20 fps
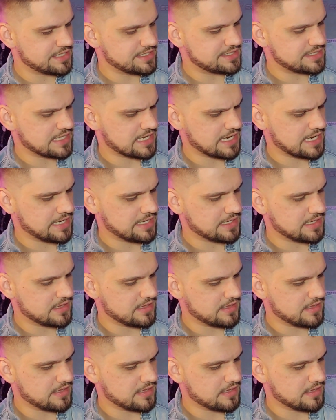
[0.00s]
inside
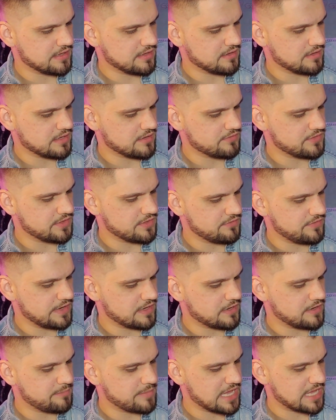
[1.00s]
of the
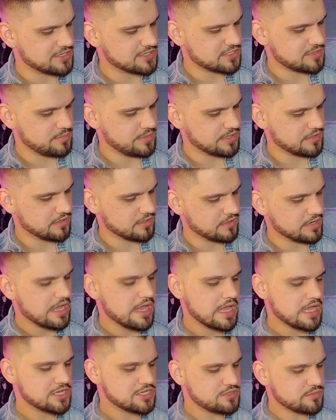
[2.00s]
very magic mirror
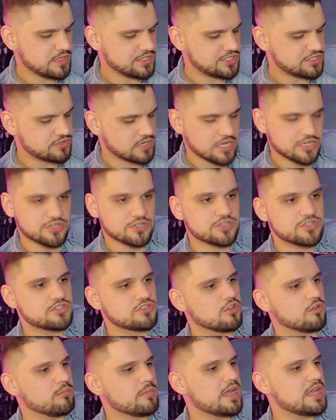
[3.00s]
she once treasured
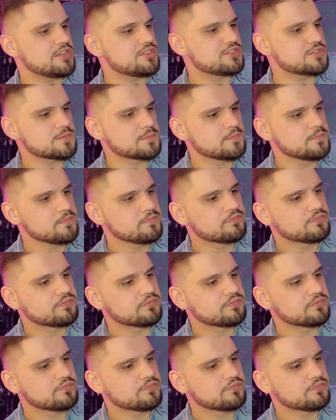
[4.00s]
so much.